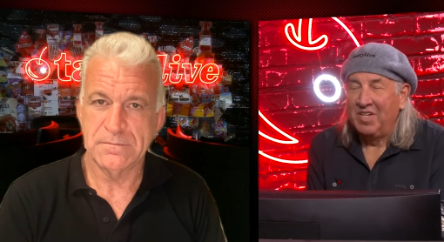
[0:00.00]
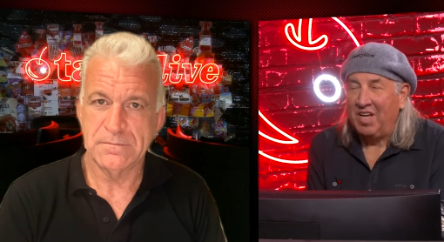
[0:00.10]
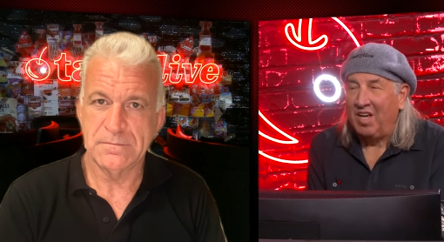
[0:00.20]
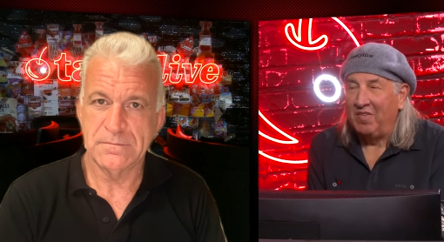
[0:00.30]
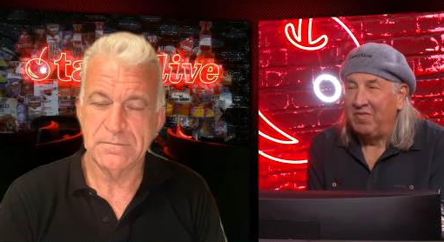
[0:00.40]

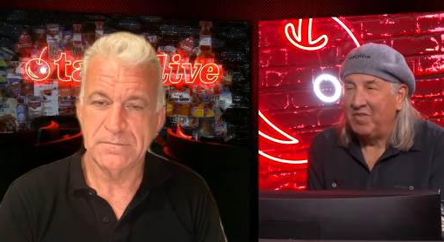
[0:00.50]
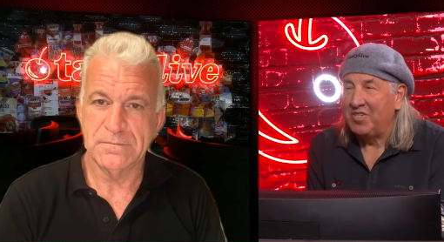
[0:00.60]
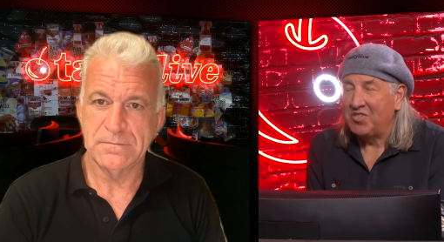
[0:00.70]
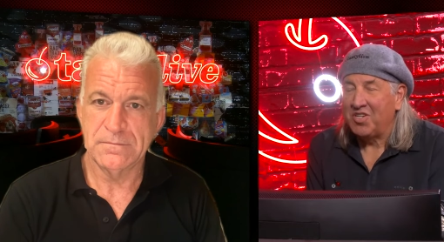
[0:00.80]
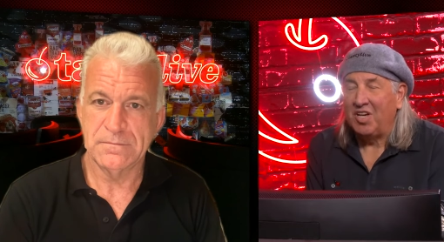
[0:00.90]
Speaker 1: of
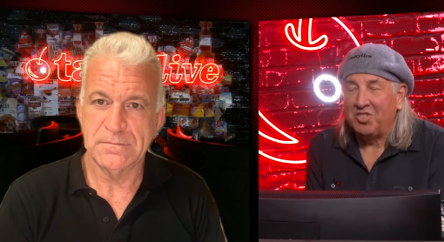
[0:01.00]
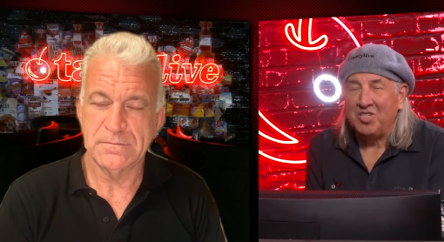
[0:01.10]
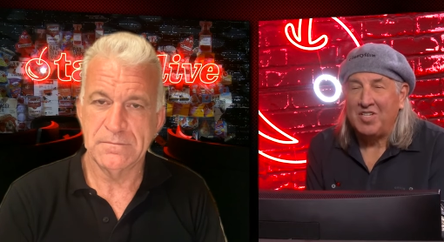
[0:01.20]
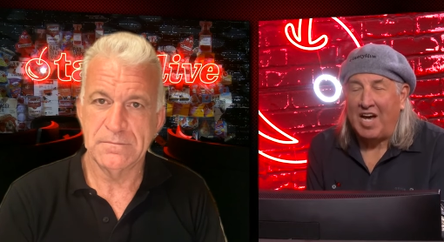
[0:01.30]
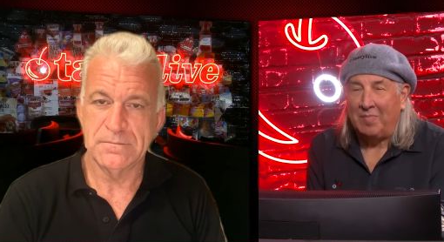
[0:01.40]
discussion
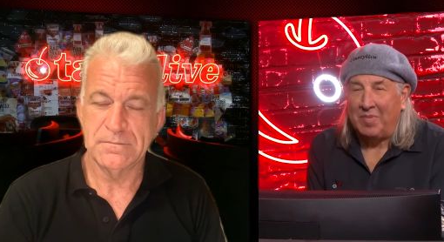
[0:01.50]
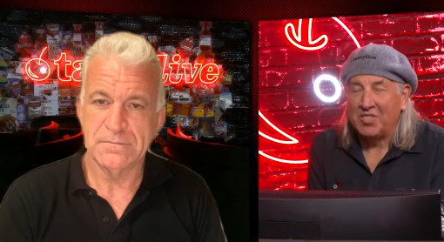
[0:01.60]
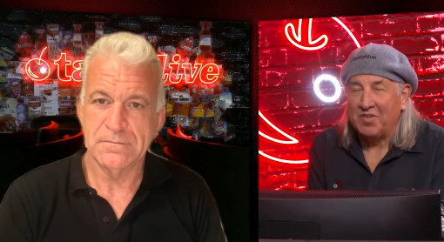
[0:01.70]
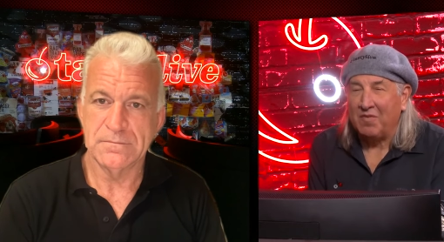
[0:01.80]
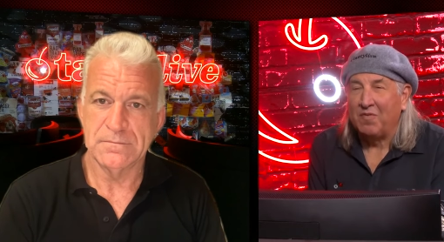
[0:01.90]

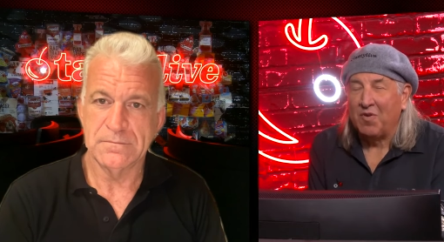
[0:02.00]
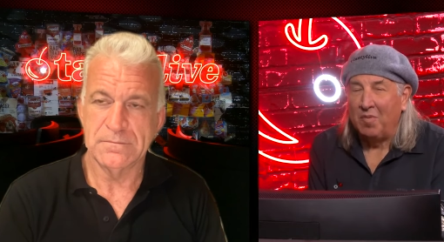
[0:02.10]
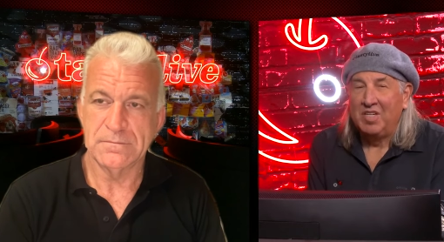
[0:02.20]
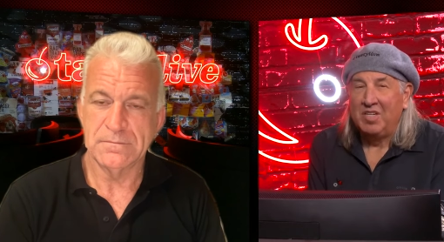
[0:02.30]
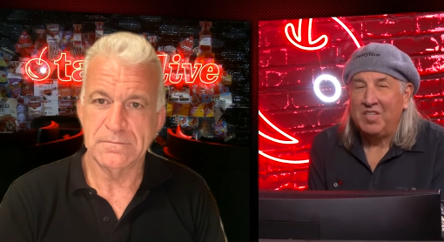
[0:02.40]
topics
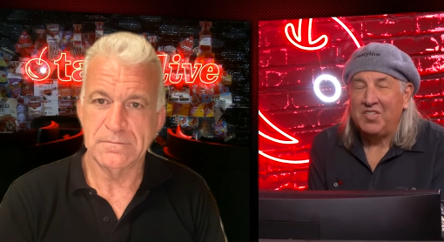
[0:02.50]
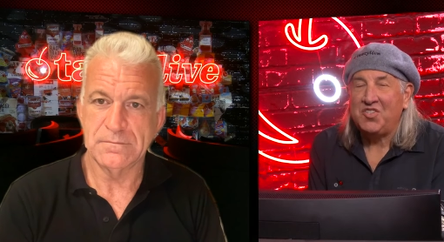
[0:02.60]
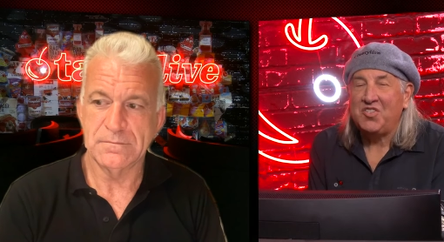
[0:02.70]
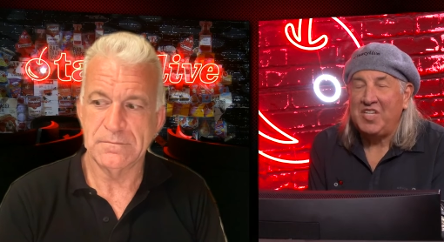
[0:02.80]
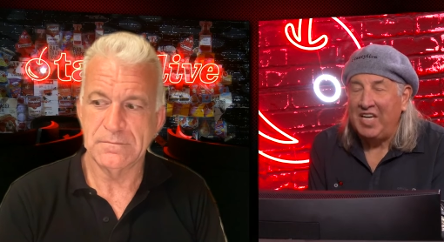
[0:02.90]
from
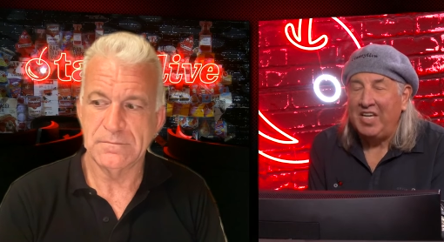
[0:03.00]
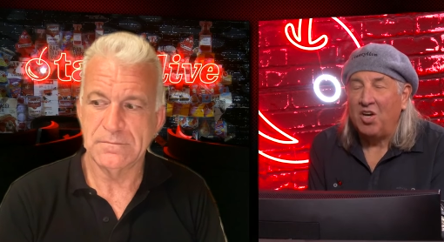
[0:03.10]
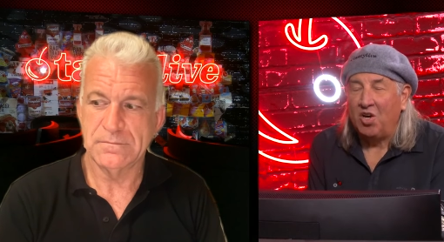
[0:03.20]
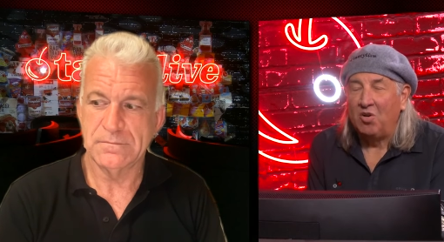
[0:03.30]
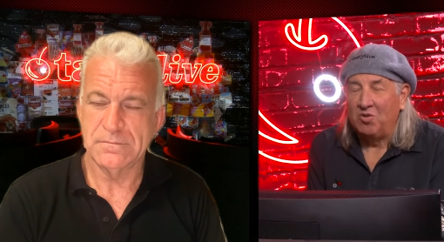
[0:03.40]

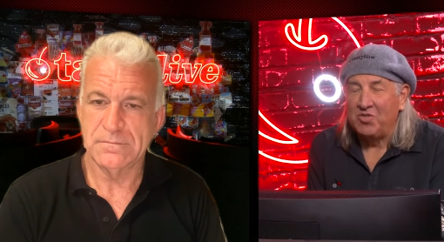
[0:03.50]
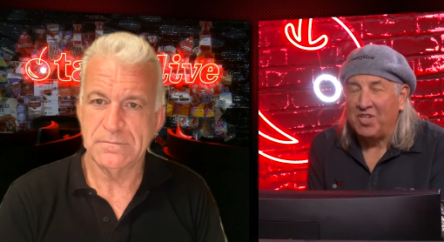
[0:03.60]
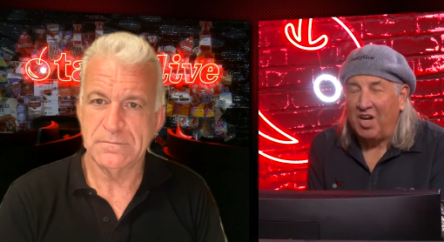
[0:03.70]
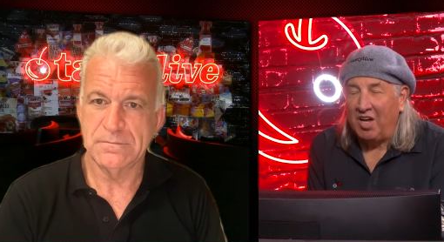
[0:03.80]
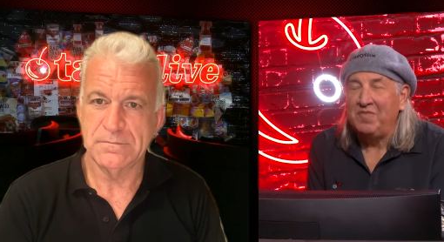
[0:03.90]
CEOs
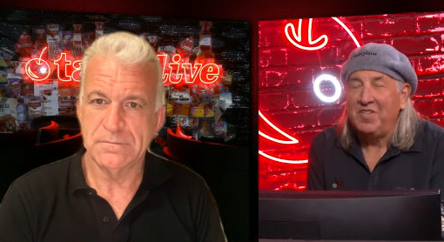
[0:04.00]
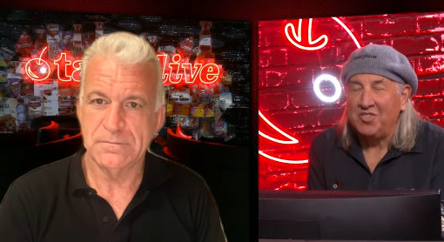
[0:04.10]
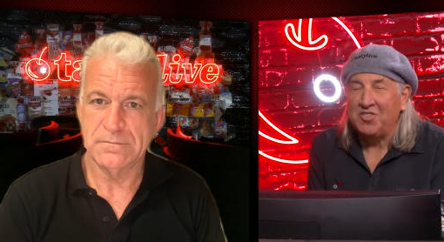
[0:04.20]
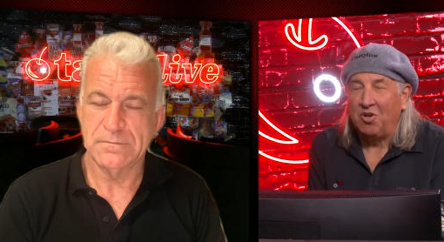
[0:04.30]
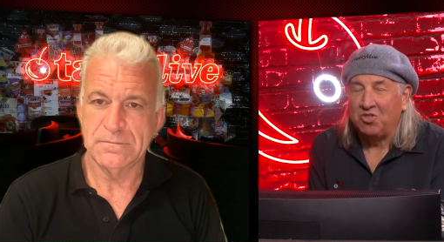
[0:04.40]
of these
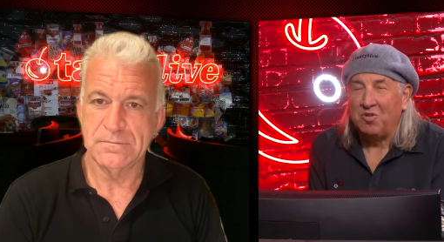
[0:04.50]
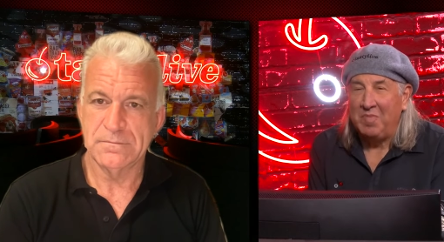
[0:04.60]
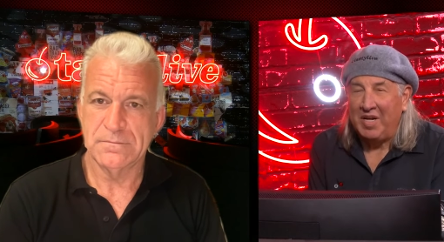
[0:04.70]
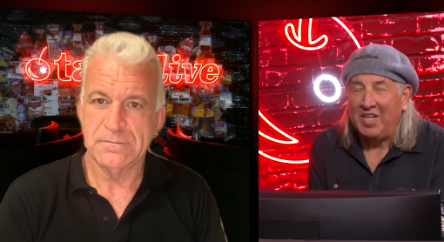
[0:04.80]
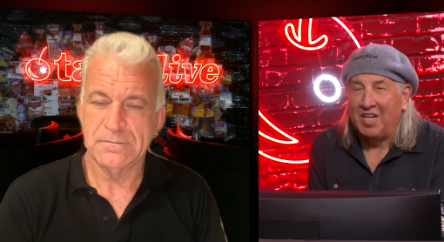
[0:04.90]
social
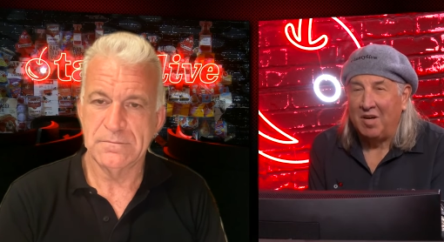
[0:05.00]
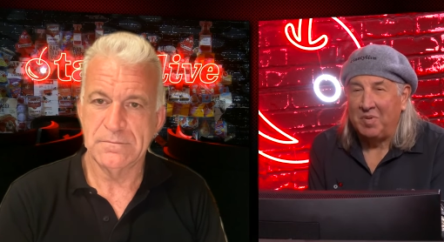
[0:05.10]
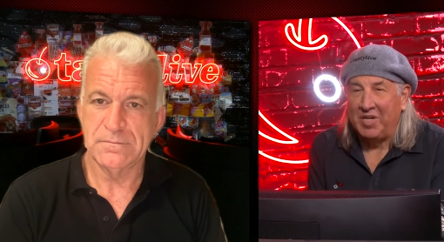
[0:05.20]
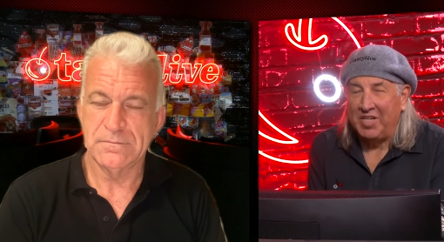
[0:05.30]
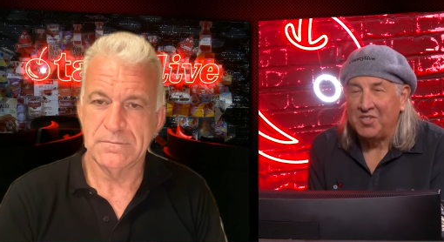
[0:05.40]
media
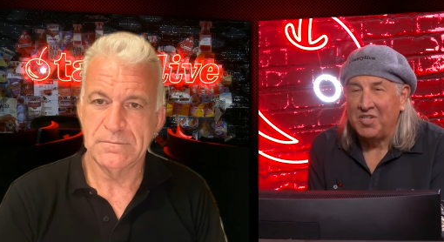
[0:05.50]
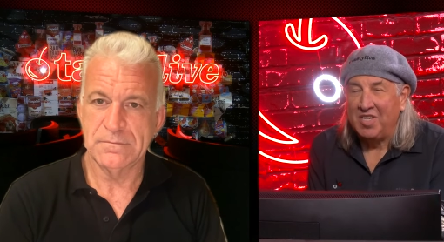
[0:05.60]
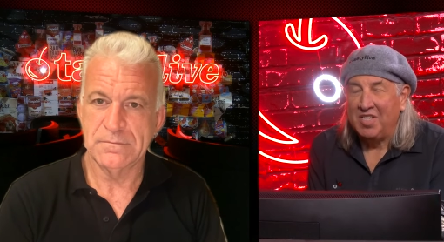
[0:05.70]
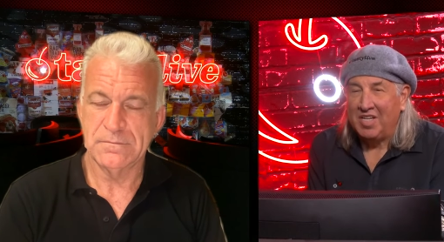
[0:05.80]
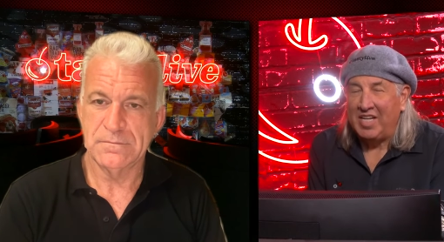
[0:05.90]
companies
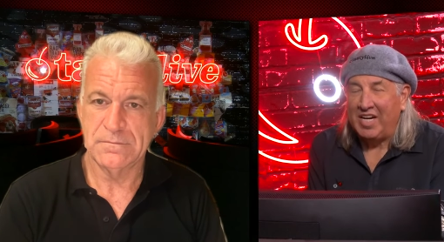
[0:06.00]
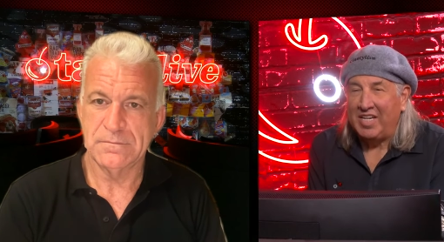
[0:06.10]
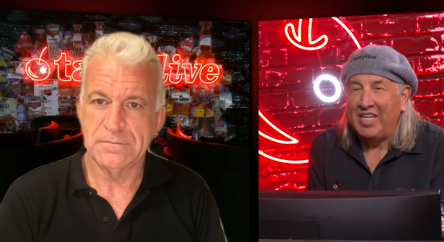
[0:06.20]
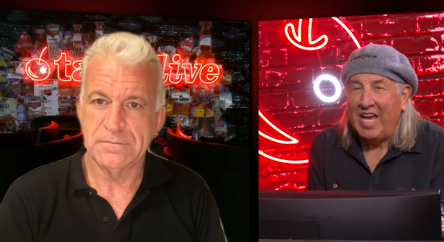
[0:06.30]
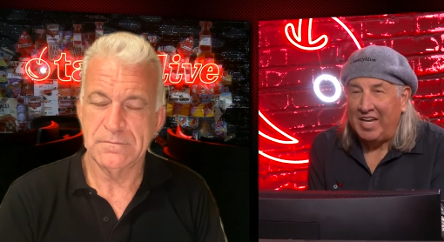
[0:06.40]
that
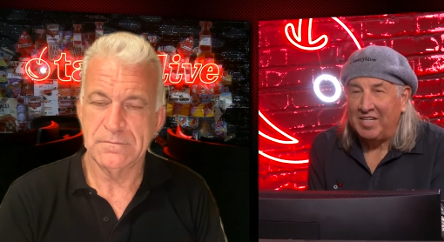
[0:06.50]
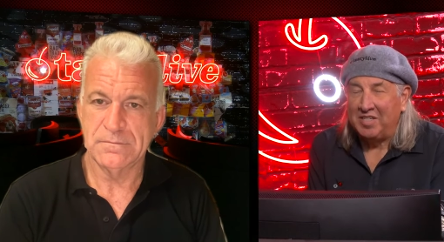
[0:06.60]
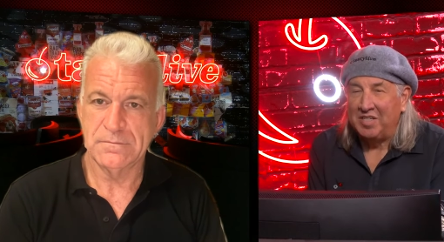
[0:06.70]
again